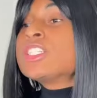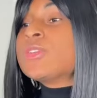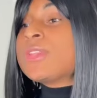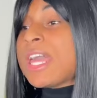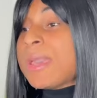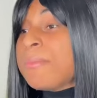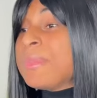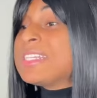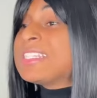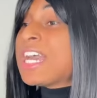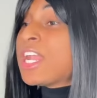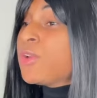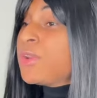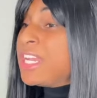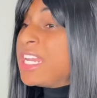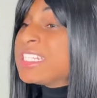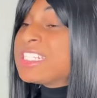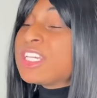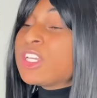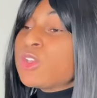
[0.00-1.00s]
So that means I
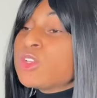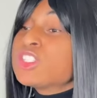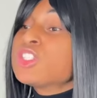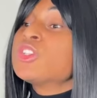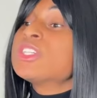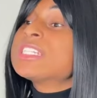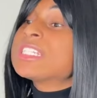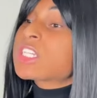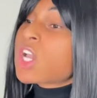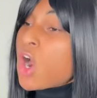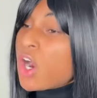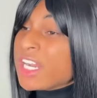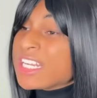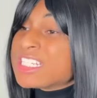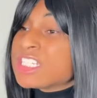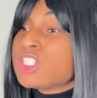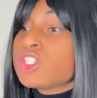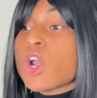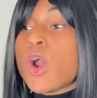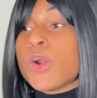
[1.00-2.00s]
don't need to tell you to discard
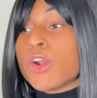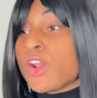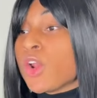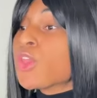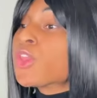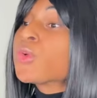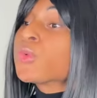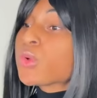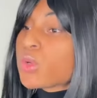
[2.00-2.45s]
since you already know the